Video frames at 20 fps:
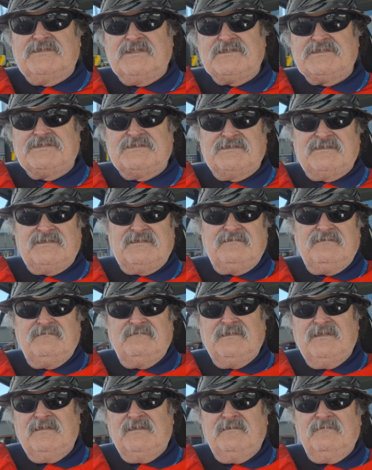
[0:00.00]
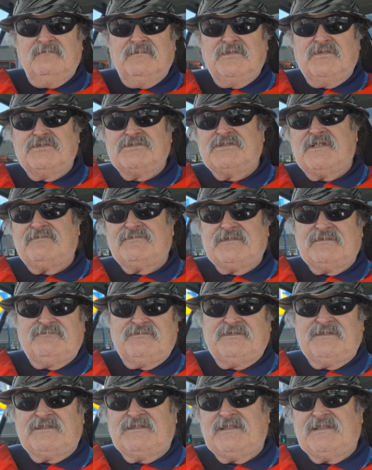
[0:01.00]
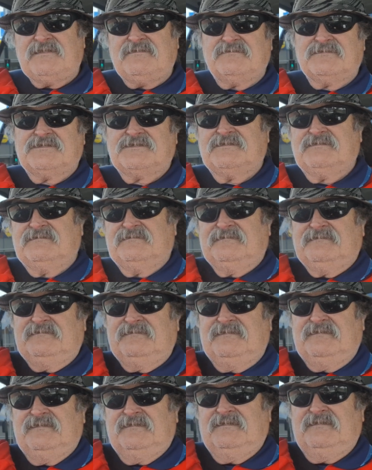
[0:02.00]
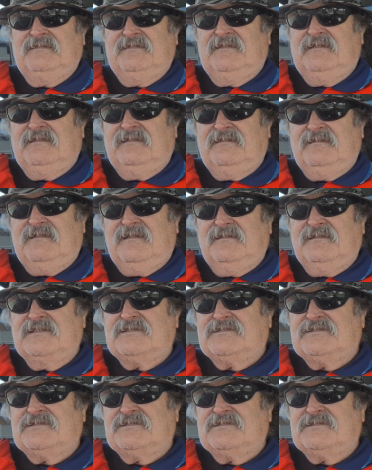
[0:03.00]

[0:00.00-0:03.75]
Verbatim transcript: Disney because you have to have an account. And